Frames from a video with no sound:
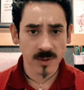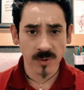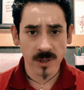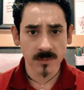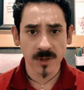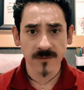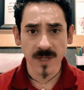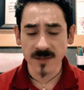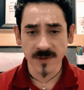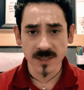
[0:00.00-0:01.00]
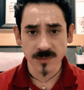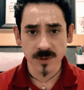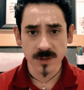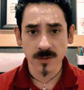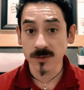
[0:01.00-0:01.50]
the realm of advanced
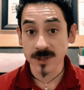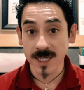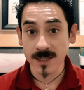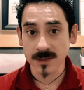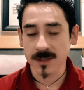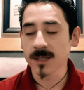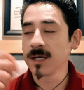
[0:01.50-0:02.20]
music or jazz.